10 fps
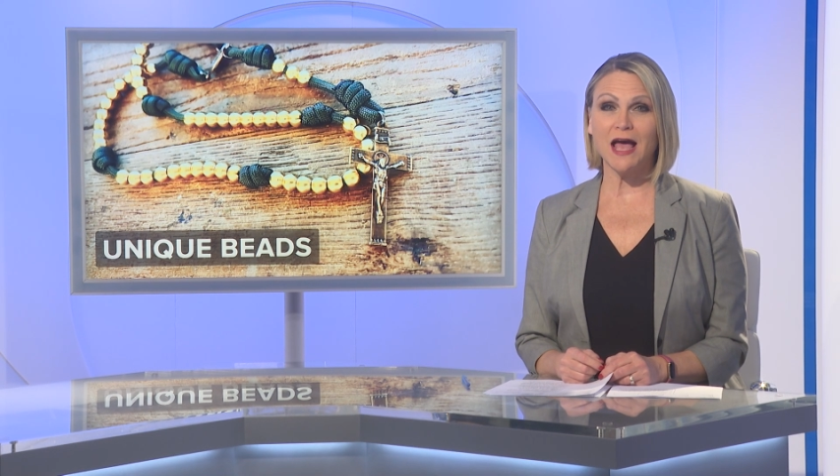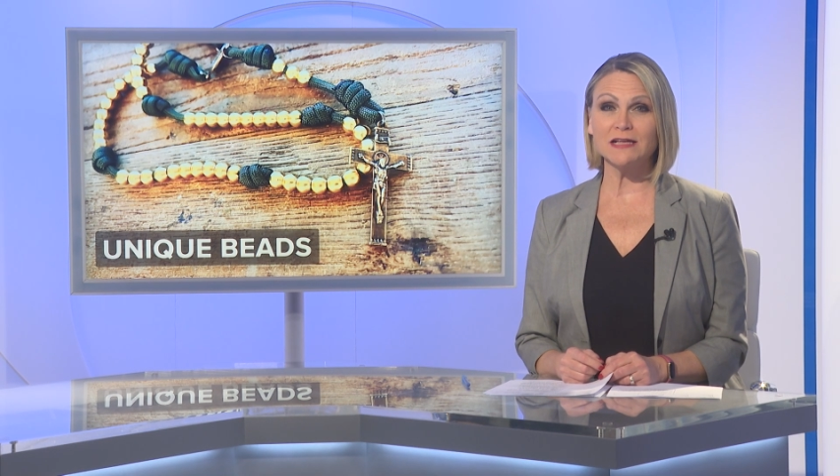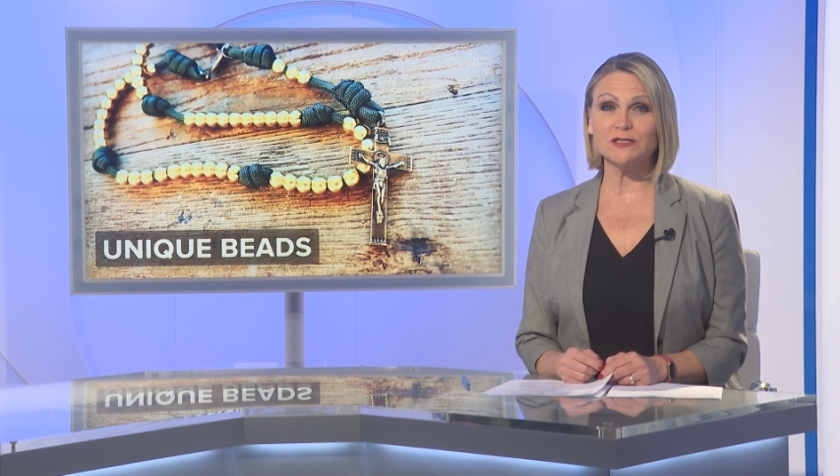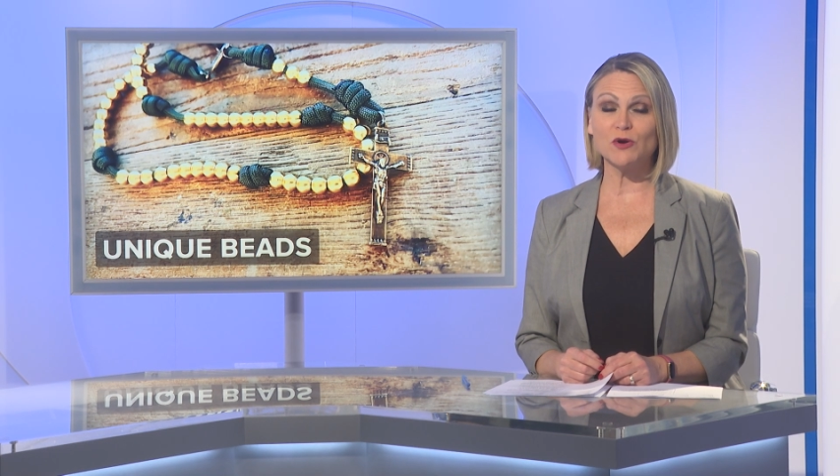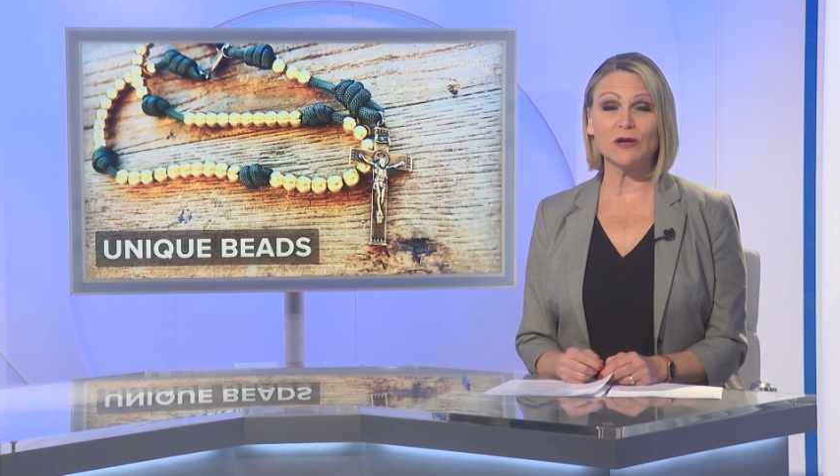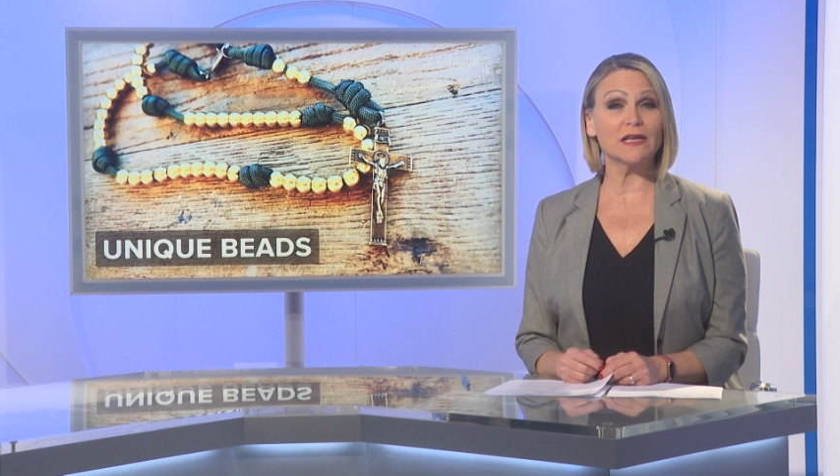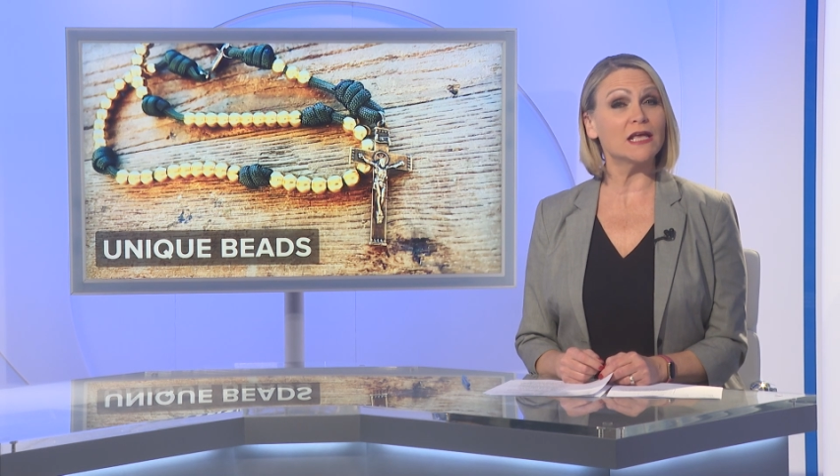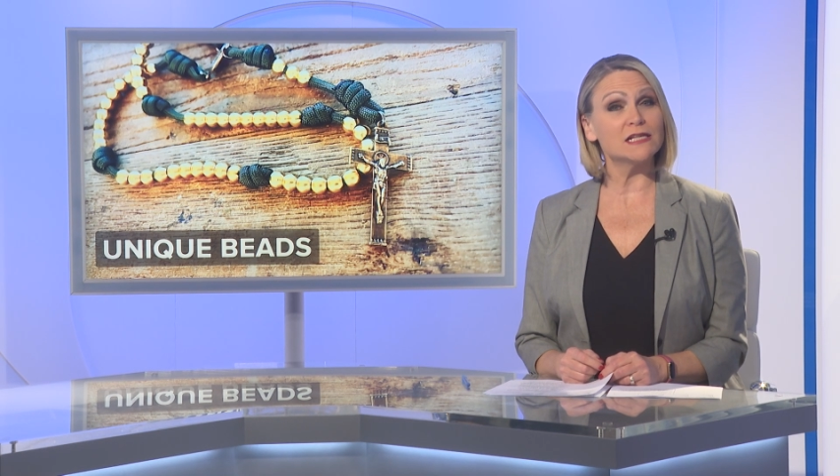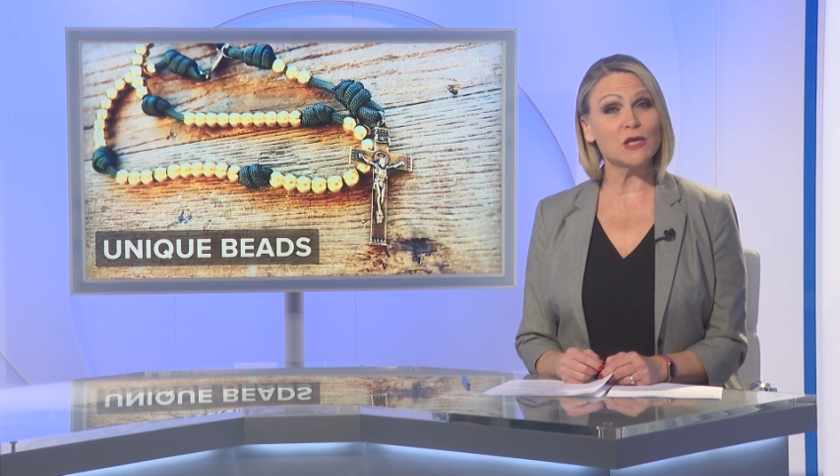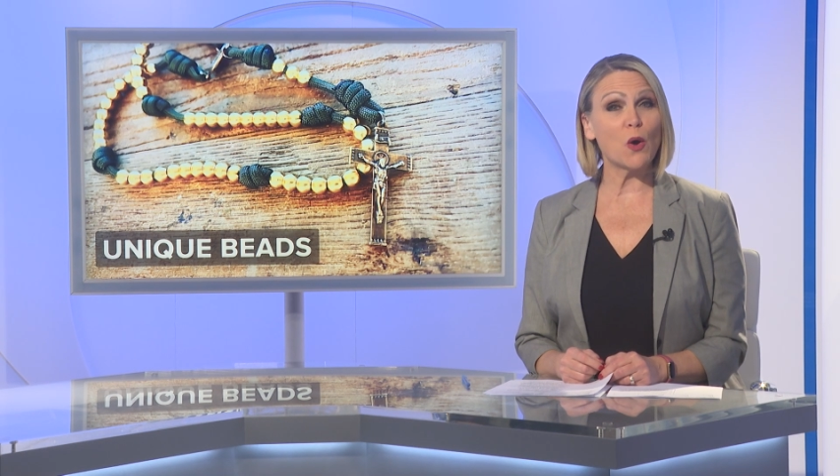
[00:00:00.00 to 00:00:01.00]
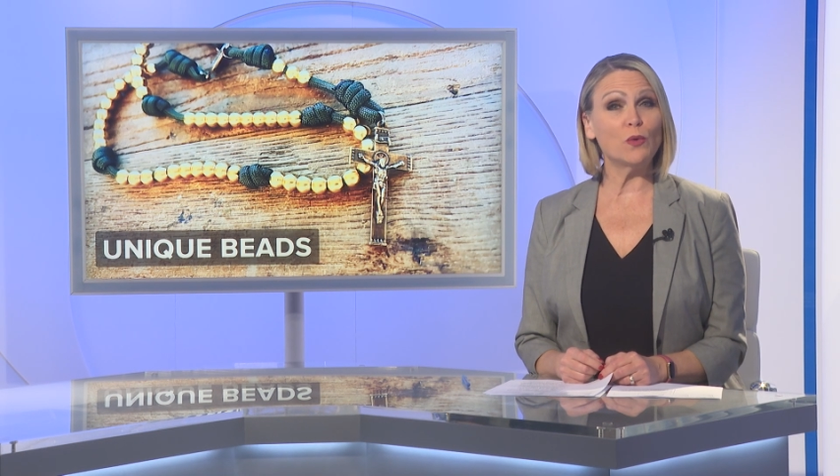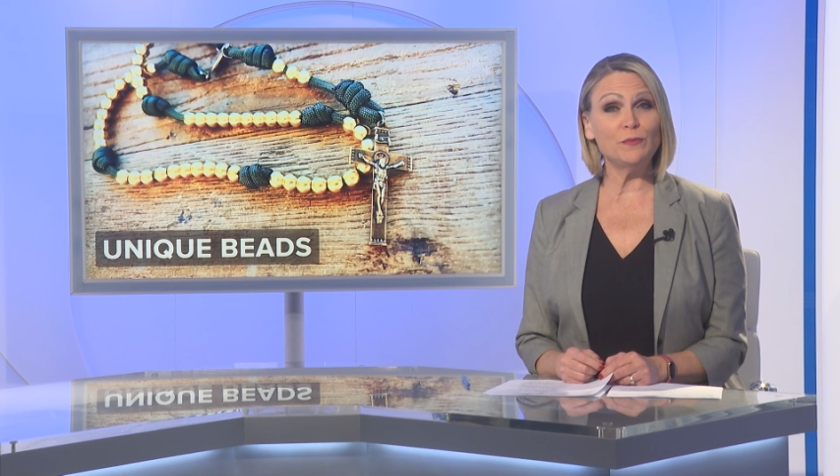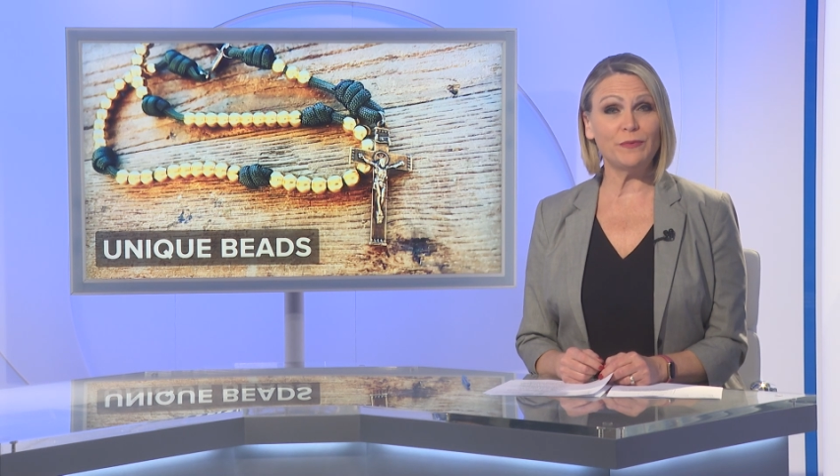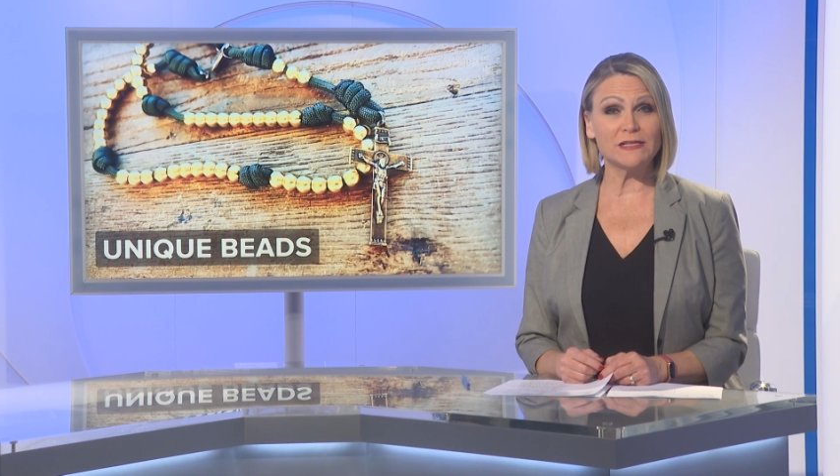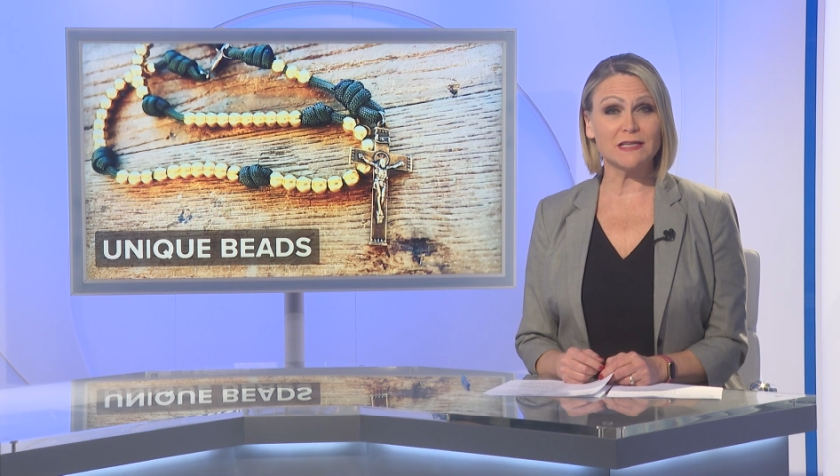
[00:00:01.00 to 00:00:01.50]
has started his
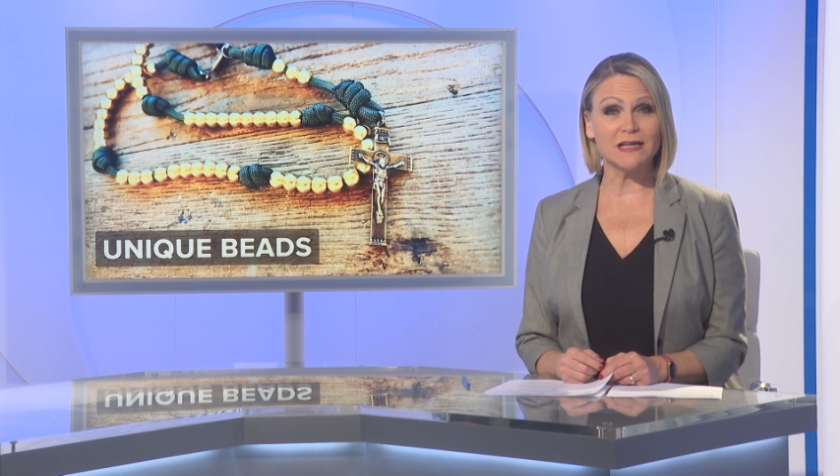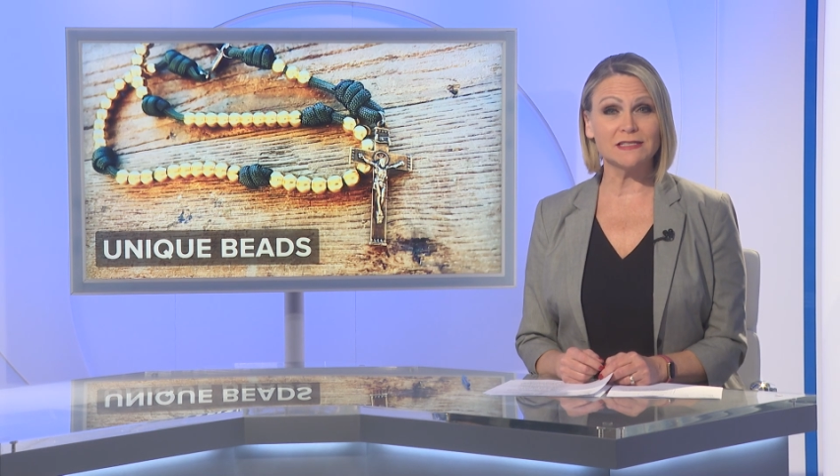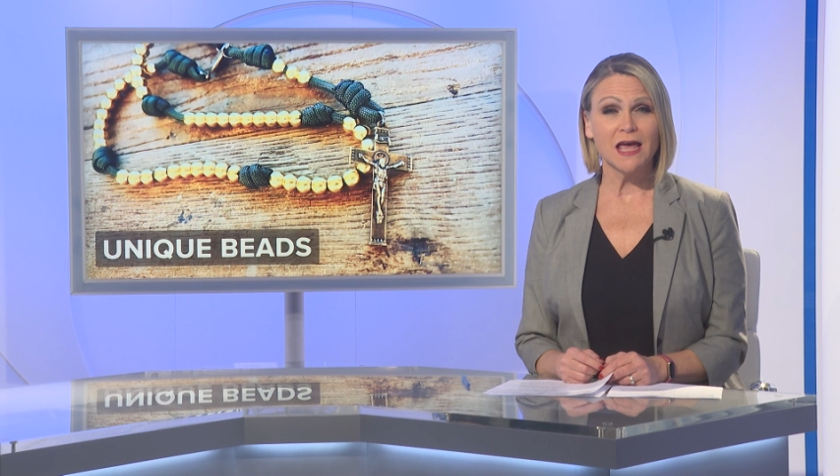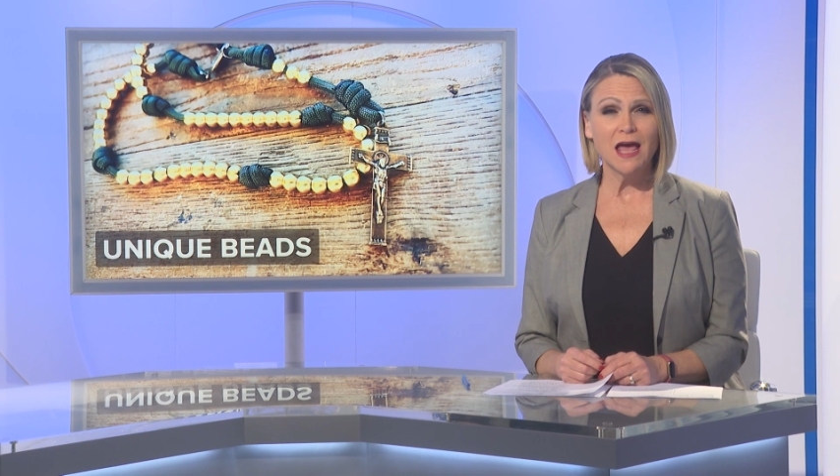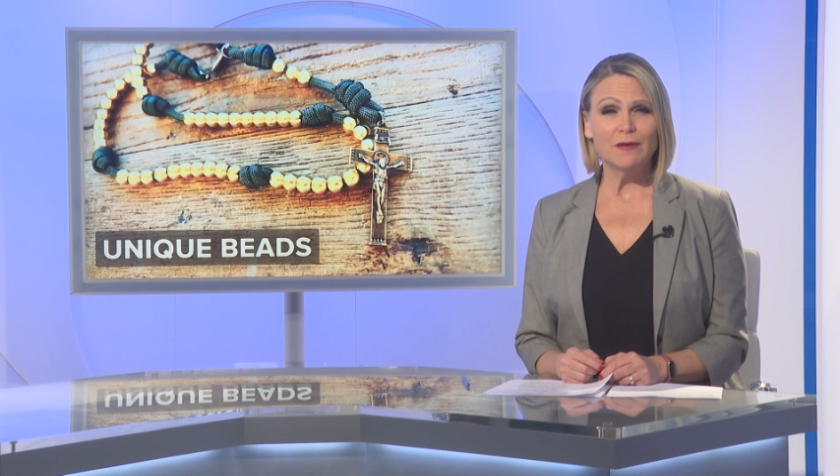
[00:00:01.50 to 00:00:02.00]
own business